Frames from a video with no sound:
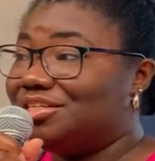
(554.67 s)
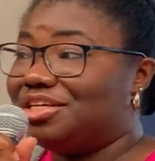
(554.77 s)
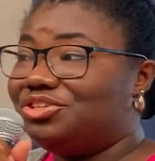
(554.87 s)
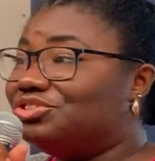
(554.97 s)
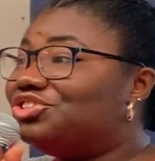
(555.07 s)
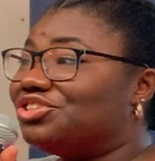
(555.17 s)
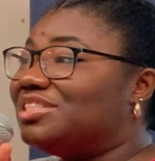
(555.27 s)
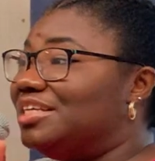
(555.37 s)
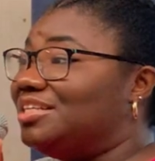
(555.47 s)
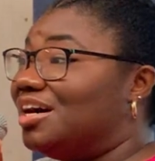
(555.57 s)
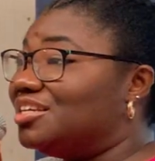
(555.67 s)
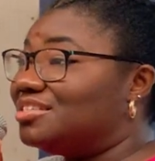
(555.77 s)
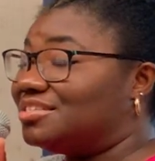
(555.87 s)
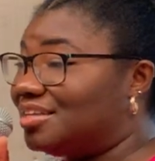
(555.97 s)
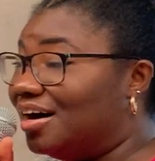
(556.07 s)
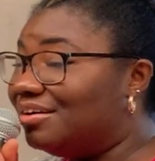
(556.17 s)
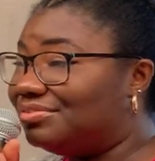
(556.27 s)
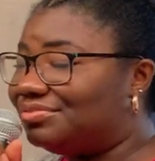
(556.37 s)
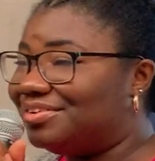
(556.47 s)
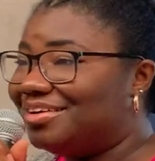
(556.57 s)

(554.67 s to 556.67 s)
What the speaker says: They don't just need our stuff.